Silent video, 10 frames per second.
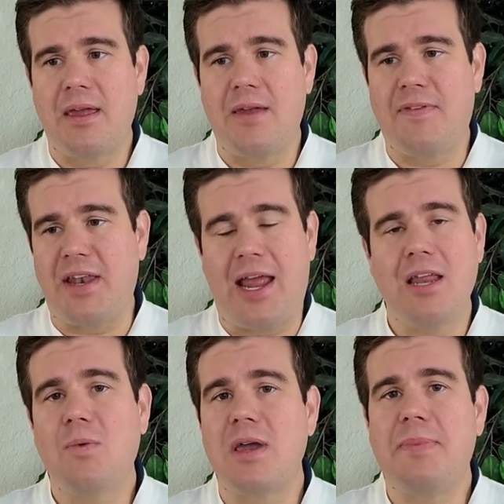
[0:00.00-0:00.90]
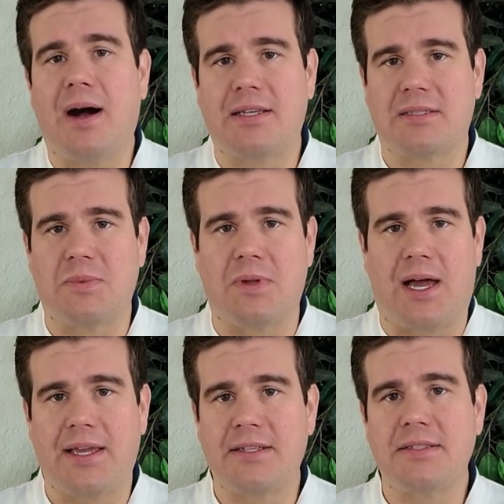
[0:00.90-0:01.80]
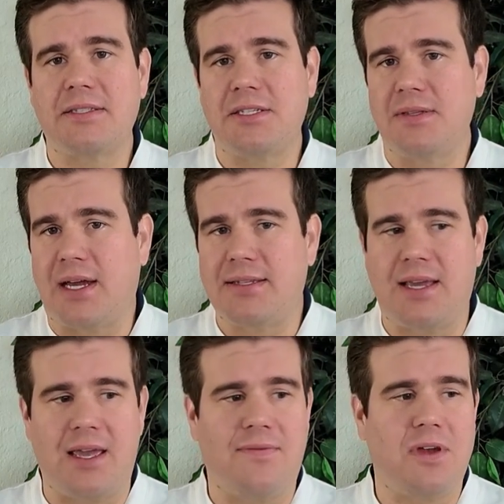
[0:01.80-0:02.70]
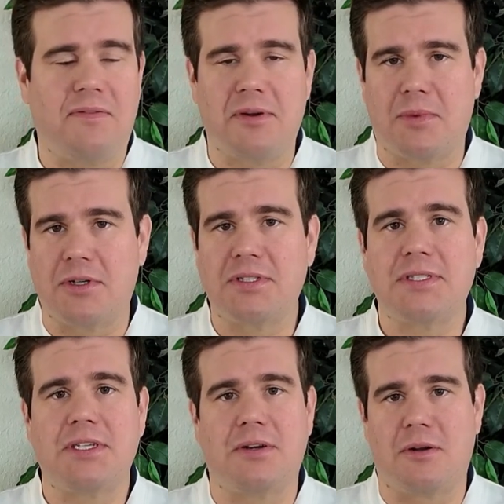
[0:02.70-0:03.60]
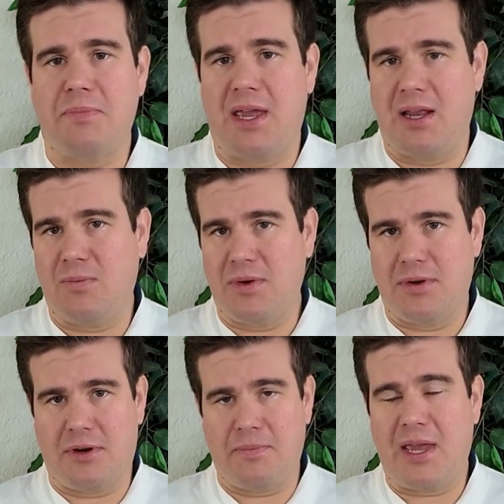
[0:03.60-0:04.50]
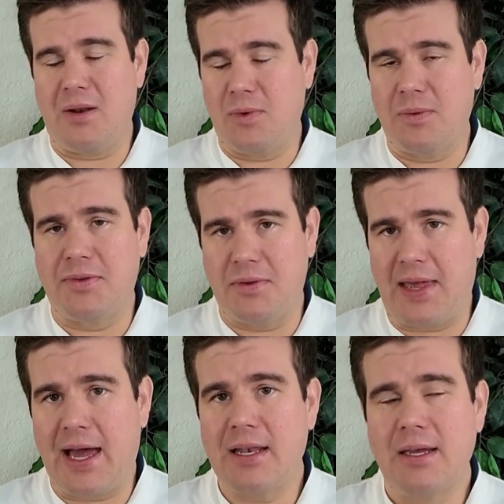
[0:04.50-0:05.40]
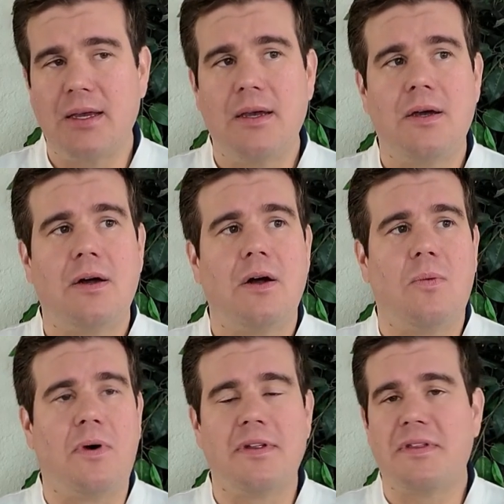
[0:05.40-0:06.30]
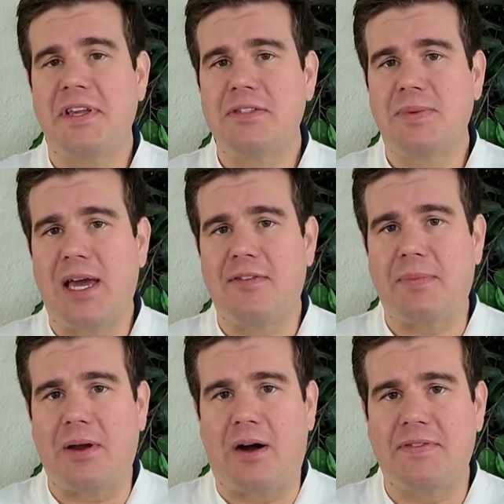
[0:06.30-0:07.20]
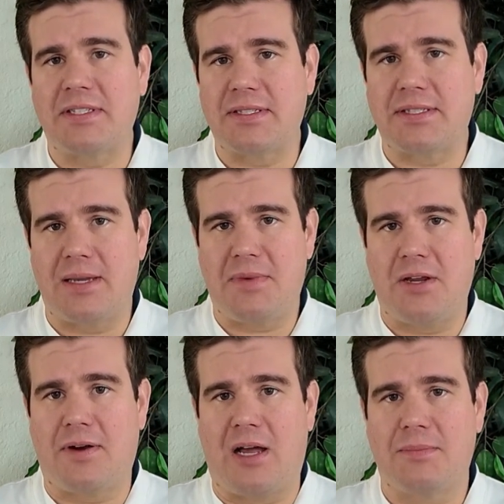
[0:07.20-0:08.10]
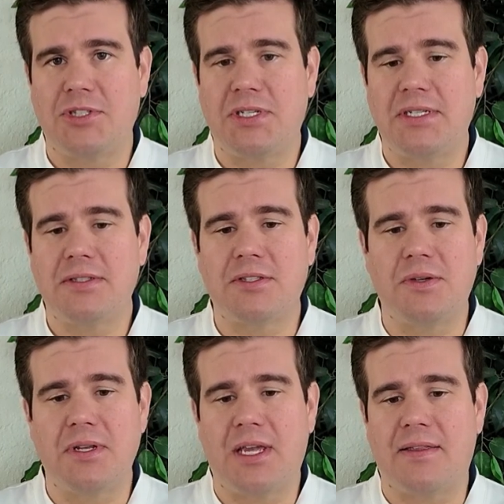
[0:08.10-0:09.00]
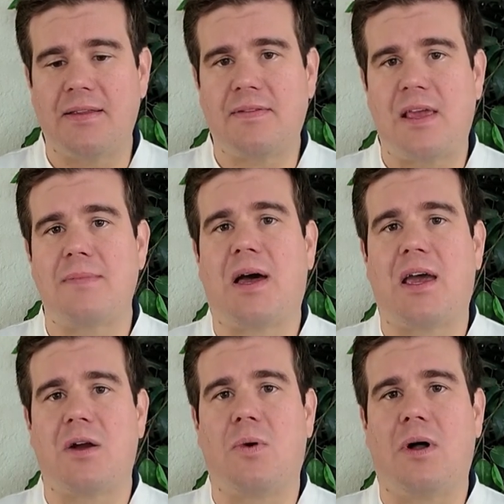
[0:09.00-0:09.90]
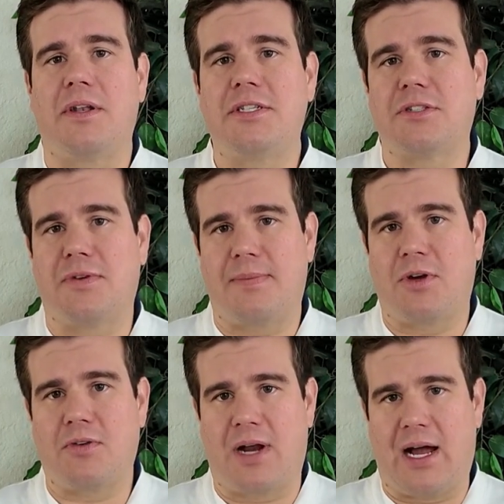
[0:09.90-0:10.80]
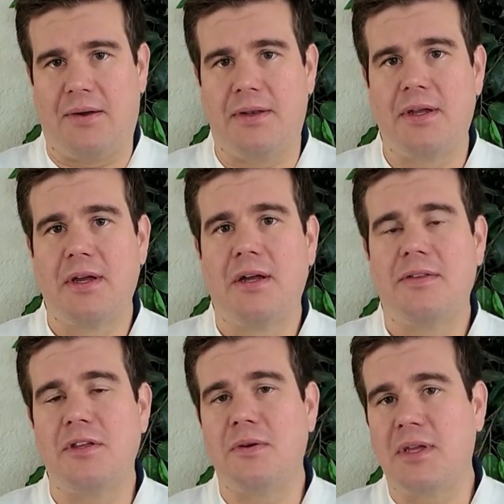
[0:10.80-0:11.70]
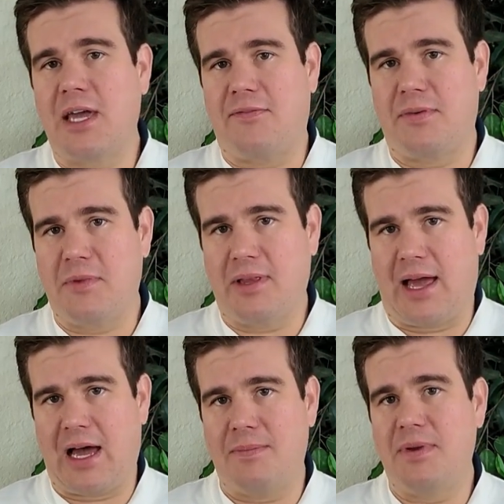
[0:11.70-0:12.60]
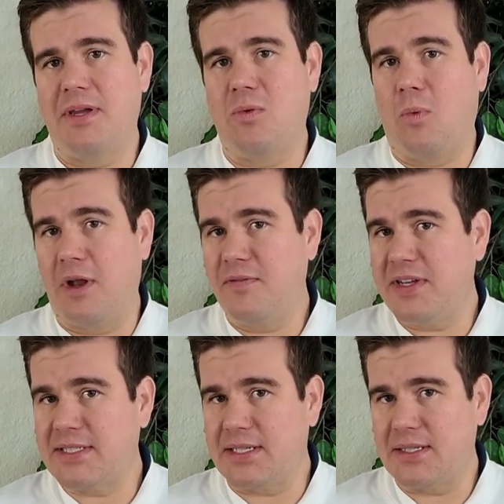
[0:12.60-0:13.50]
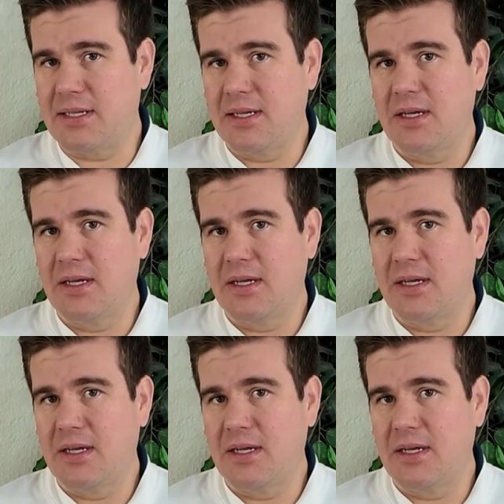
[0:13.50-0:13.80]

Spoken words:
If in any way possible, I can see you that day. If you have an emergency or you're in pain, we will do that. One of the things we have at my office is a same-day crown machine, so you can get the same high-quality ceramic crown that you can get from the lab in one visit,